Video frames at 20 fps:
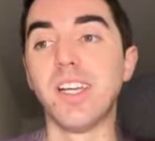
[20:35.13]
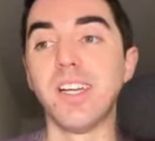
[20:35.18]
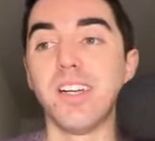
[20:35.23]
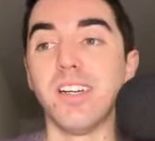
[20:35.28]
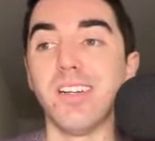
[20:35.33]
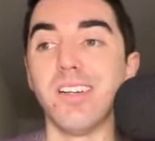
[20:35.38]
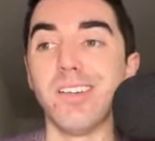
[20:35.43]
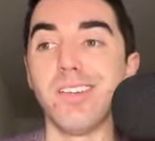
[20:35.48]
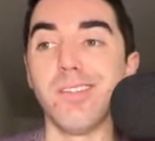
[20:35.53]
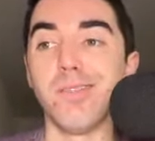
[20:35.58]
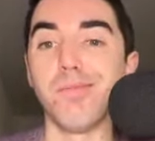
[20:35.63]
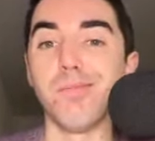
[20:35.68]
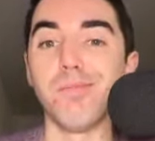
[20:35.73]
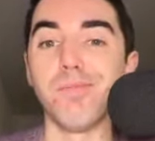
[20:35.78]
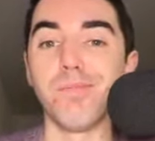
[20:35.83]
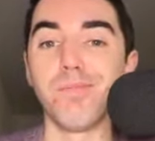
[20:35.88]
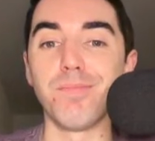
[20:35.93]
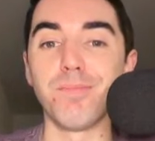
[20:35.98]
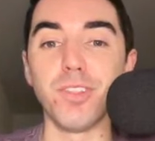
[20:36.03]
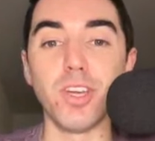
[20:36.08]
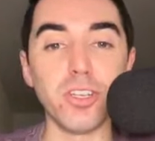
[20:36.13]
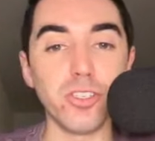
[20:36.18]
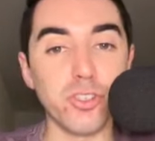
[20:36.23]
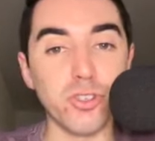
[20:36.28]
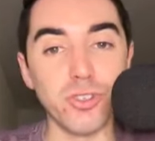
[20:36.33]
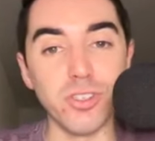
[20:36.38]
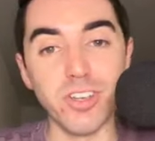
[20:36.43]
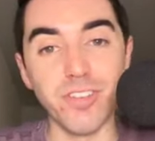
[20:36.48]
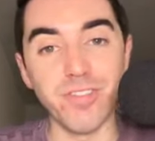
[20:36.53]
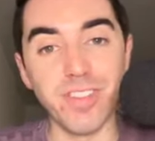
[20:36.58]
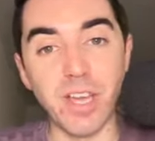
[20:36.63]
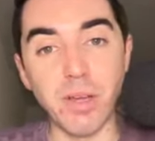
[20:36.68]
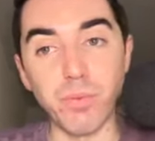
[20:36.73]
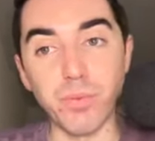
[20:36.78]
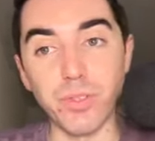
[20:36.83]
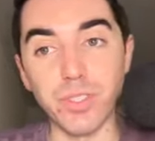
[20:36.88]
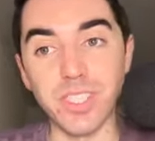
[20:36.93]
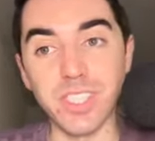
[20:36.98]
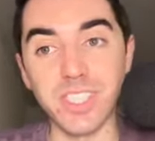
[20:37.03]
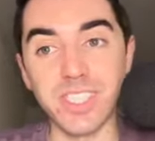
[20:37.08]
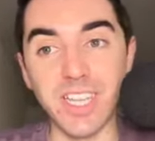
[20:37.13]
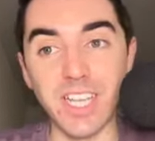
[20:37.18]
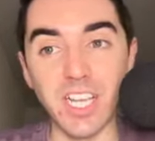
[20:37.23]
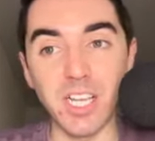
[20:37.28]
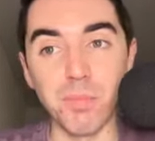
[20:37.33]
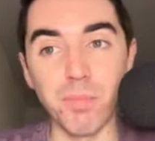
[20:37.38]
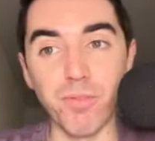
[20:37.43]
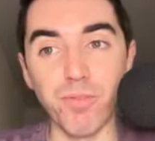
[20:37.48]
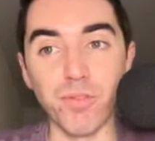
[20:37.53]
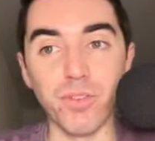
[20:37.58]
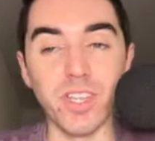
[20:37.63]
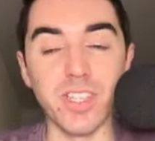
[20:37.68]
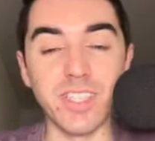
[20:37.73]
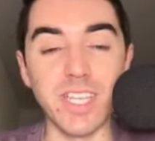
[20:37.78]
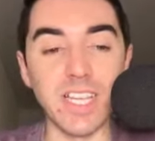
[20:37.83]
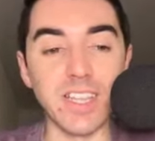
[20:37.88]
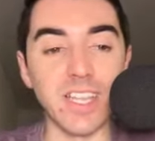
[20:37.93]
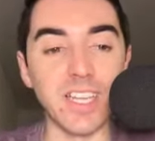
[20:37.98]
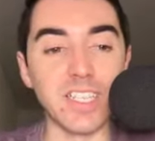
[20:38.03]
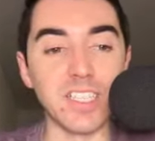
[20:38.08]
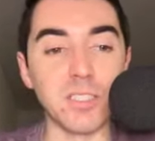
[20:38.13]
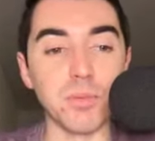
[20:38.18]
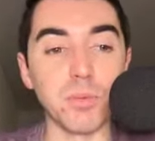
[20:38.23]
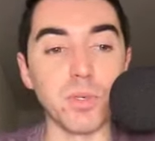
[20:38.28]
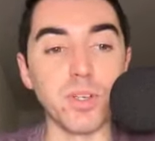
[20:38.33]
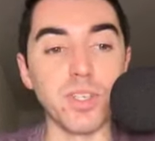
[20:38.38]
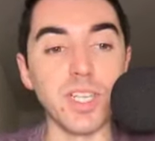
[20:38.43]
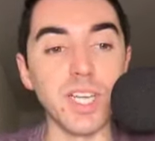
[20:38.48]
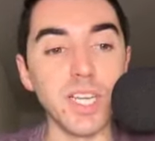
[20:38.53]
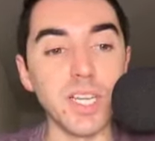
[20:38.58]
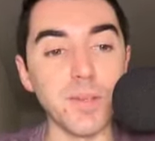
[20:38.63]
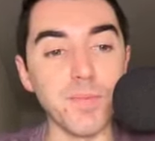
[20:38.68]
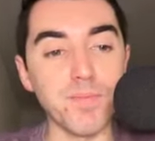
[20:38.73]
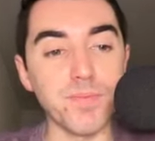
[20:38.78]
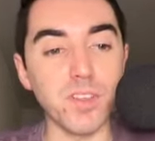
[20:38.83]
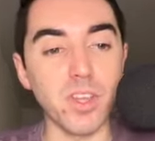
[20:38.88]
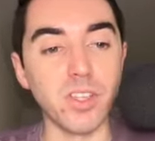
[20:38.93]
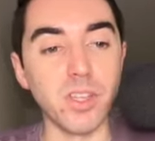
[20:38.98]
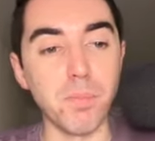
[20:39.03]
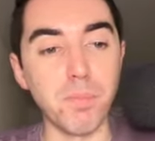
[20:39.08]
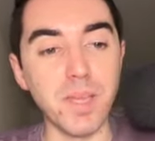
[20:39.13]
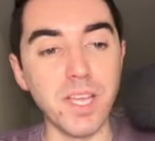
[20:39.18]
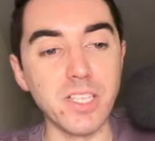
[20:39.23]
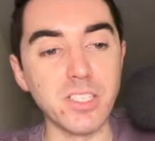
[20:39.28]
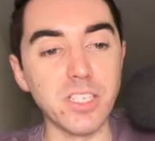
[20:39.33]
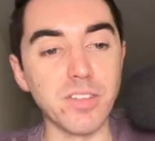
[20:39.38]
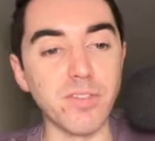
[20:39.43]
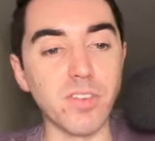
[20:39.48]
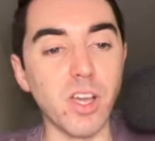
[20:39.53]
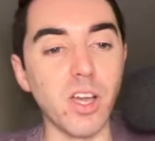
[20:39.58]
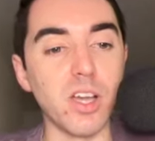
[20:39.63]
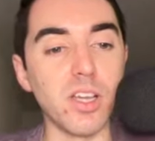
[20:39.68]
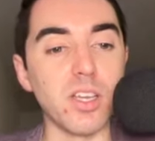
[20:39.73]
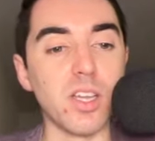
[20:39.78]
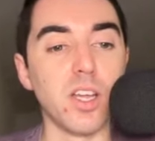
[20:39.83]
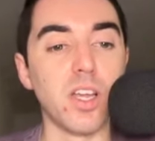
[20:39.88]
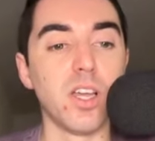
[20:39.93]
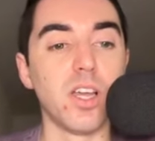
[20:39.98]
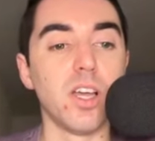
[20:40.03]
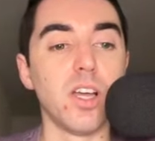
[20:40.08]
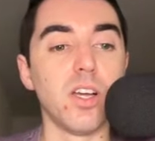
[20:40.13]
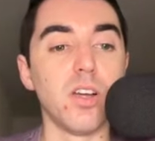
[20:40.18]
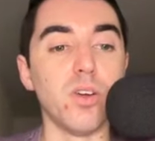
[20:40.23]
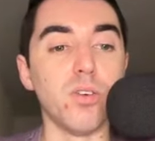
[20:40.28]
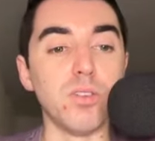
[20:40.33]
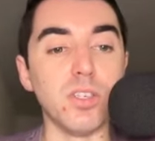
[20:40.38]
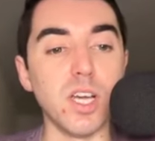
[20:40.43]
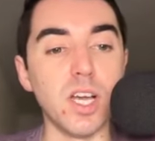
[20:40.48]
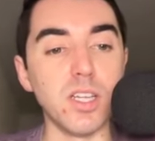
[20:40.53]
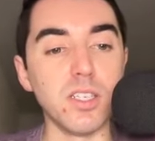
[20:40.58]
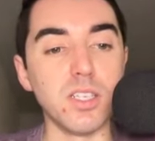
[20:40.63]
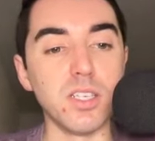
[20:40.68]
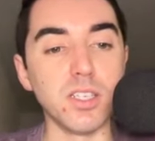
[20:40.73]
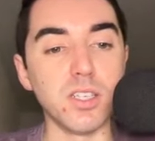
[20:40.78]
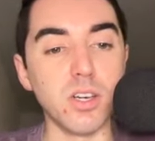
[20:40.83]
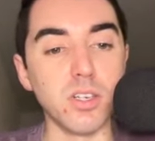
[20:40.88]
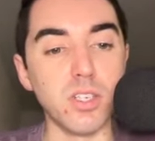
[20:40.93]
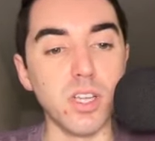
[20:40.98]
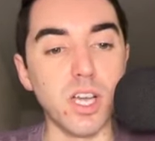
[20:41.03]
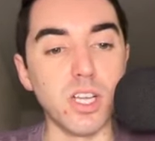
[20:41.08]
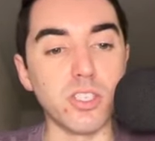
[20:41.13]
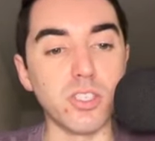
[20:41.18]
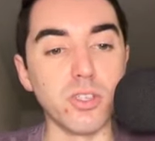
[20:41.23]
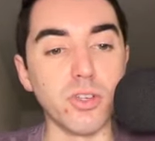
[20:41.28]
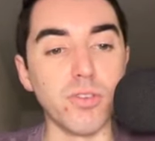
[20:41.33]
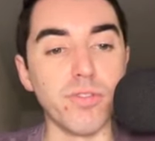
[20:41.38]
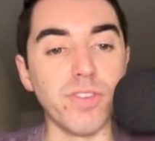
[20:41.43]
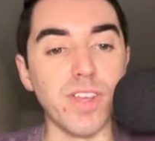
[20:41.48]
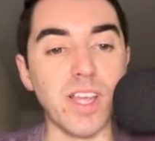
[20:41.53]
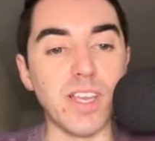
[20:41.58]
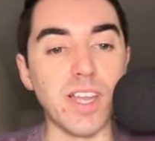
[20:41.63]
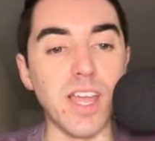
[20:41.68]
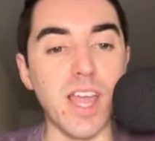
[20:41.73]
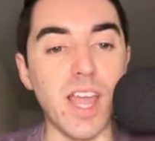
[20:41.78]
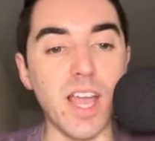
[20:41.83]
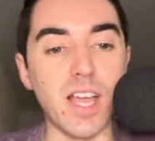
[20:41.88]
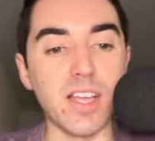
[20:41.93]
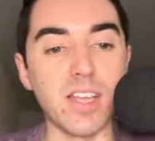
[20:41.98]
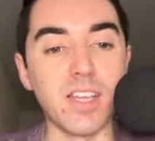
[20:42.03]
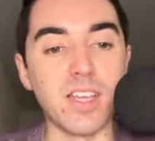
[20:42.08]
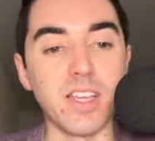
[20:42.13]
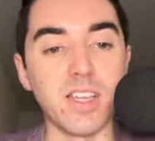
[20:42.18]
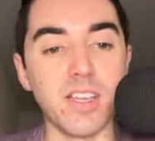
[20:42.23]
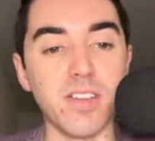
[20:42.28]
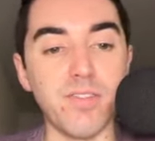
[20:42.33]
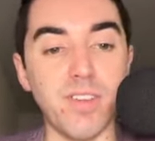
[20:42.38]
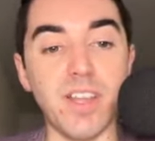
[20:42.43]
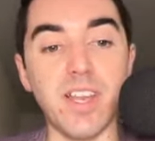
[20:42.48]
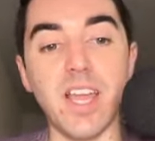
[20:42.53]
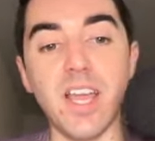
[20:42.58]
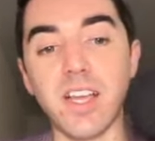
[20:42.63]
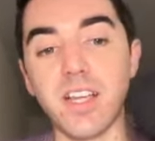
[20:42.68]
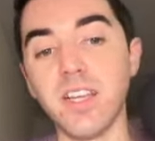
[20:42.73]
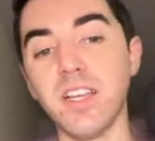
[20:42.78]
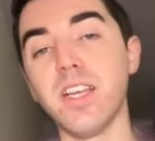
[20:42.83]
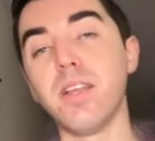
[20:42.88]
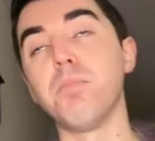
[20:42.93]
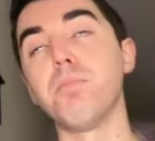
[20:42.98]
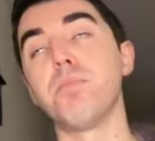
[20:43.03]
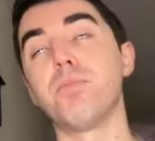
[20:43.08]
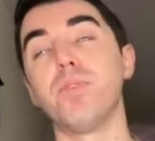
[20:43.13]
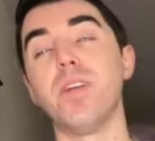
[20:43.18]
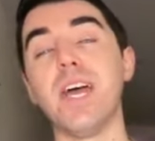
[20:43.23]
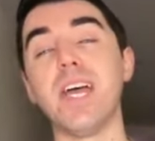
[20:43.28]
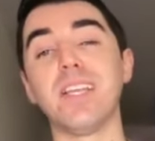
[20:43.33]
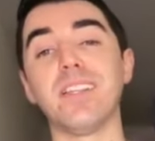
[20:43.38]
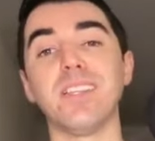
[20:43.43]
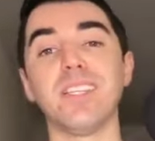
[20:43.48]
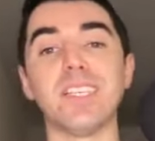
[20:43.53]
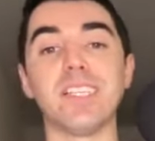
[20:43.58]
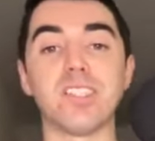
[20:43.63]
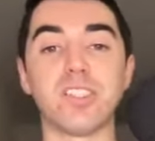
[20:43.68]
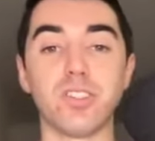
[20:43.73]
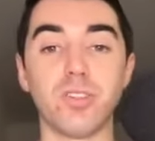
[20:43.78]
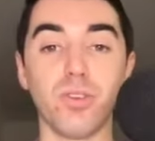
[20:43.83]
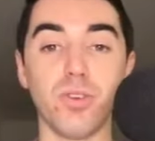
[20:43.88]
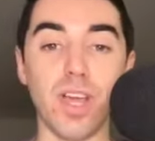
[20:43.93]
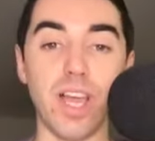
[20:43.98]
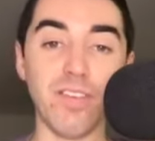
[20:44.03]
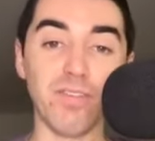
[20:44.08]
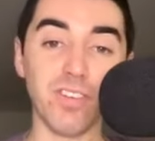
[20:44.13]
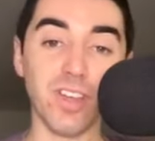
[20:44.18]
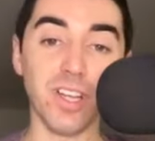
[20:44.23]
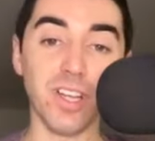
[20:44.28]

Not sure if that will stick before the deadline tomorrow night. On the bench, I've got Onana, Garnacho, Van Hecke, and Bradley. So I